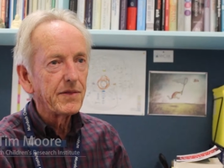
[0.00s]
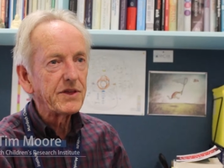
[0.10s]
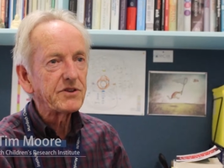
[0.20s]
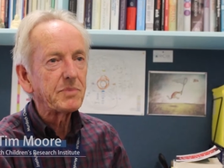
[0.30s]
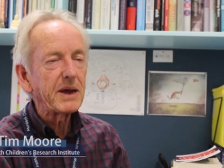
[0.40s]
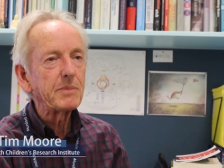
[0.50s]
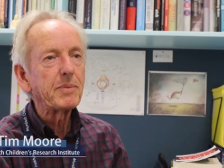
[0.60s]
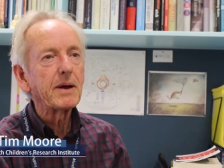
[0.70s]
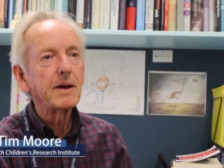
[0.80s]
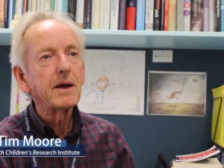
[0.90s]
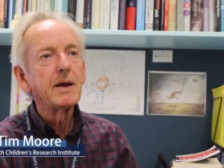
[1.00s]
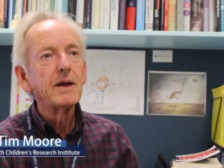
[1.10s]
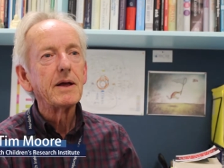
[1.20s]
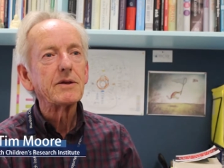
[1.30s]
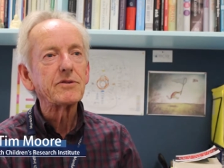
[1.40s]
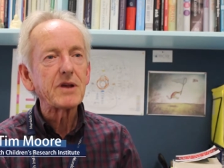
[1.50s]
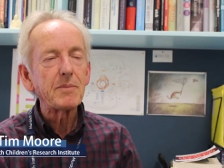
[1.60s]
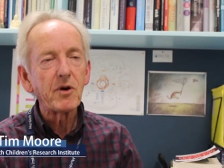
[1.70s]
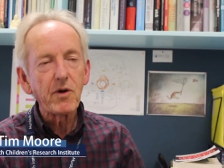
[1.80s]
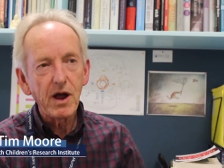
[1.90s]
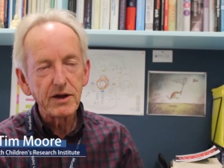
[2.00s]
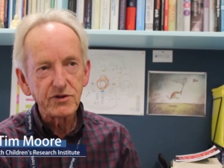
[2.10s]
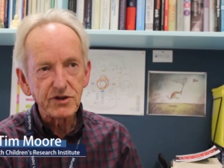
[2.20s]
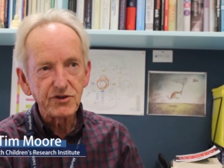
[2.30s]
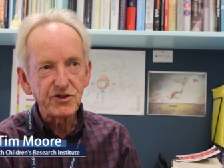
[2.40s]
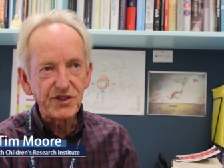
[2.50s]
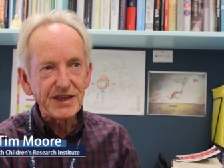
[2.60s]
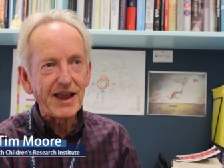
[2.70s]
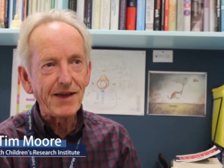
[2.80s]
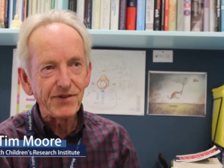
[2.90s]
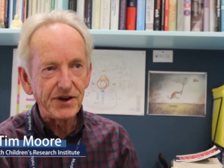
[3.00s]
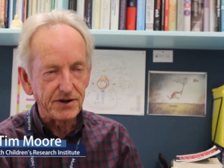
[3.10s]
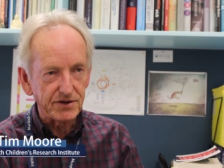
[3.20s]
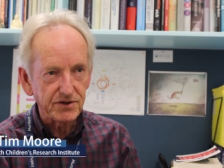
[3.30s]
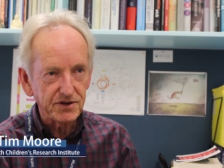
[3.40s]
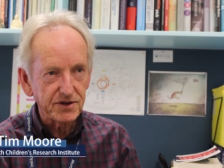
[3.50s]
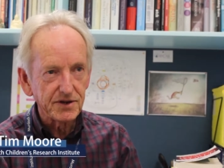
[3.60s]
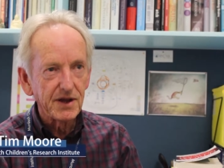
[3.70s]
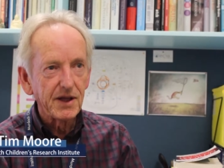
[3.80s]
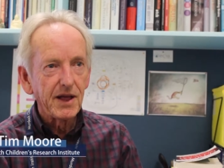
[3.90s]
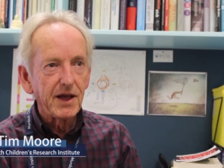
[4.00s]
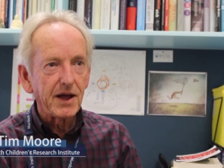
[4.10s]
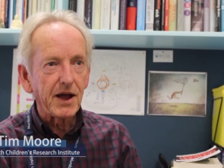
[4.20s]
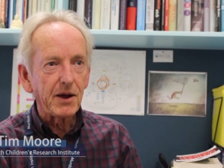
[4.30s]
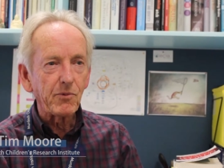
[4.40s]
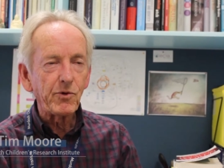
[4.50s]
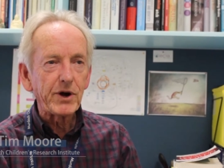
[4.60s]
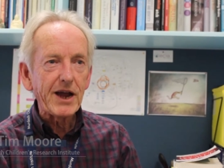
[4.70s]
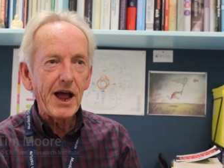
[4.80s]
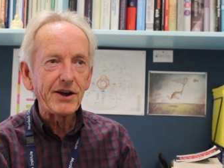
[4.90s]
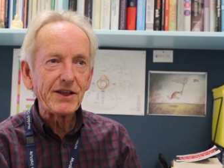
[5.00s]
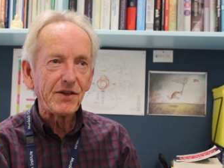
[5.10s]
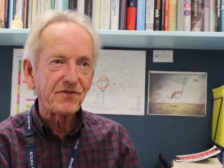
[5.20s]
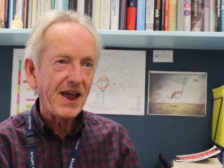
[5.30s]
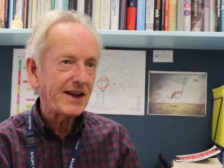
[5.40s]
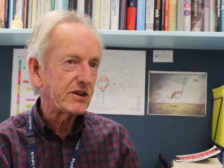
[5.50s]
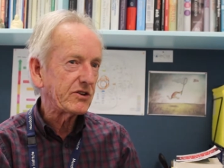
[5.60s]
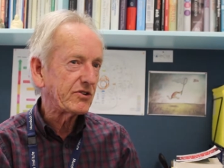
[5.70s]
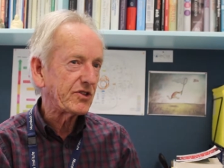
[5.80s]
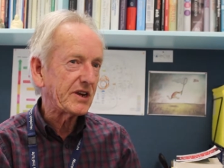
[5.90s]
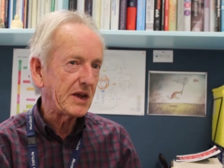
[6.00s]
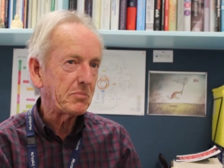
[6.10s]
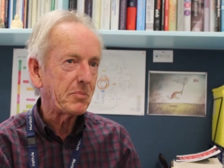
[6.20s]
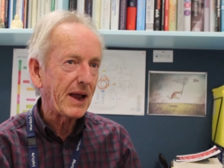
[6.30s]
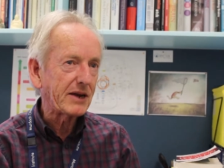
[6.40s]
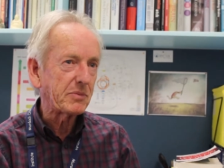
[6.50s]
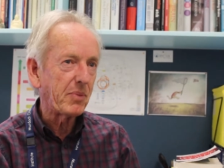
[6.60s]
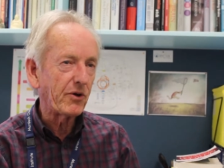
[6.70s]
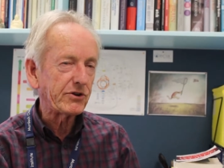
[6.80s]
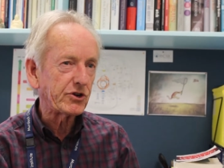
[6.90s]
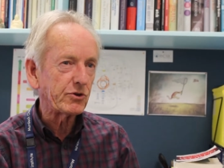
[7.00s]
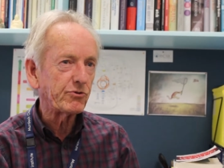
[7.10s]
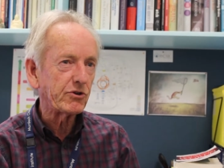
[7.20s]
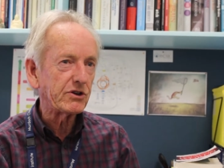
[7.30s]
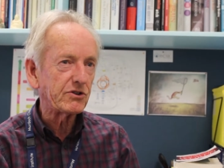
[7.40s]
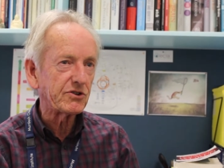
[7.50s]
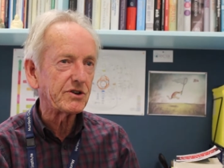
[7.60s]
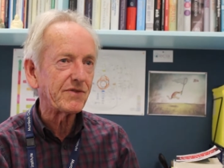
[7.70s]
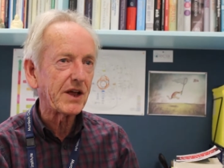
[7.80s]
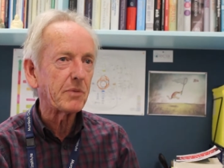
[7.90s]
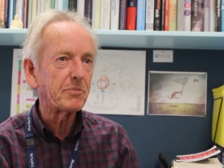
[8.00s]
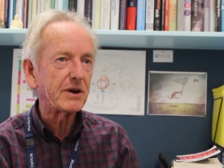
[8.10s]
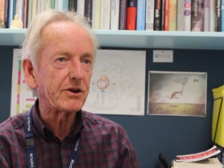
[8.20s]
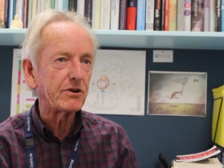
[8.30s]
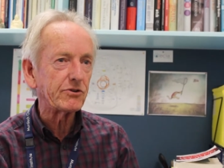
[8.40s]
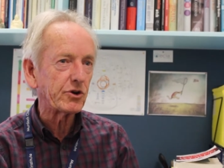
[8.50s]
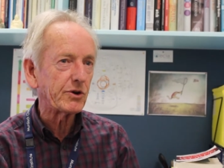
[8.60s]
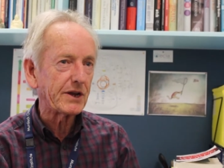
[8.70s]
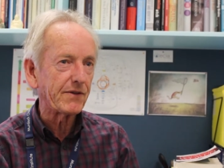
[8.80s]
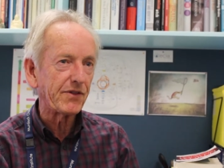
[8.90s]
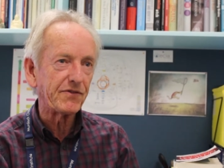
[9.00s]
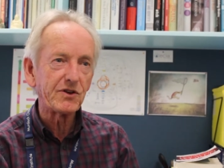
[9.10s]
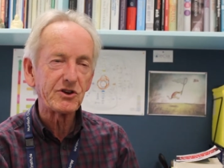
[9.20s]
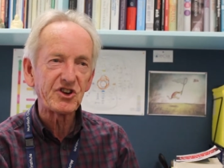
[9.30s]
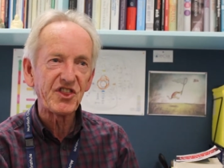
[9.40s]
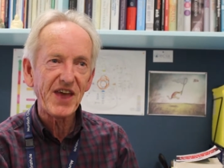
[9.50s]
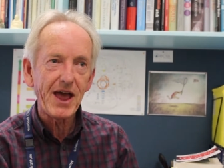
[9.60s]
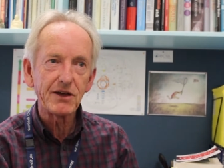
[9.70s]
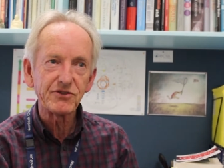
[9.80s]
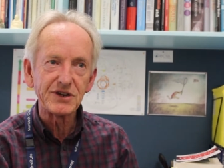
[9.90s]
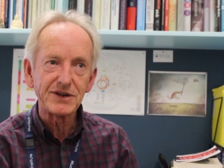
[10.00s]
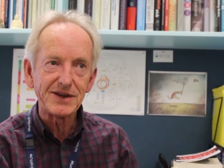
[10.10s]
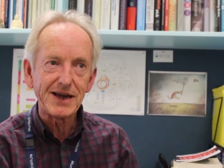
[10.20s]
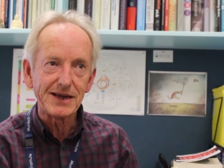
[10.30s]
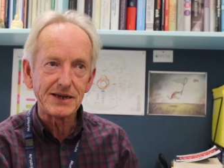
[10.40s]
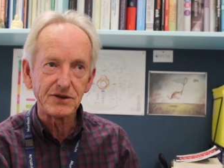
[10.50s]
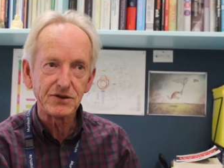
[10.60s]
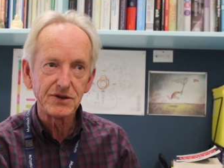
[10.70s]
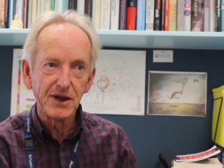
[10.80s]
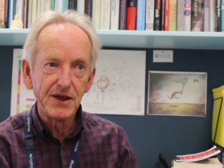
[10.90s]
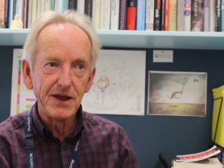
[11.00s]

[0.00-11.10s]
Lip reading: This paper summarises the evidence regarding the factors that impact upon children's development during the first 1,000 days.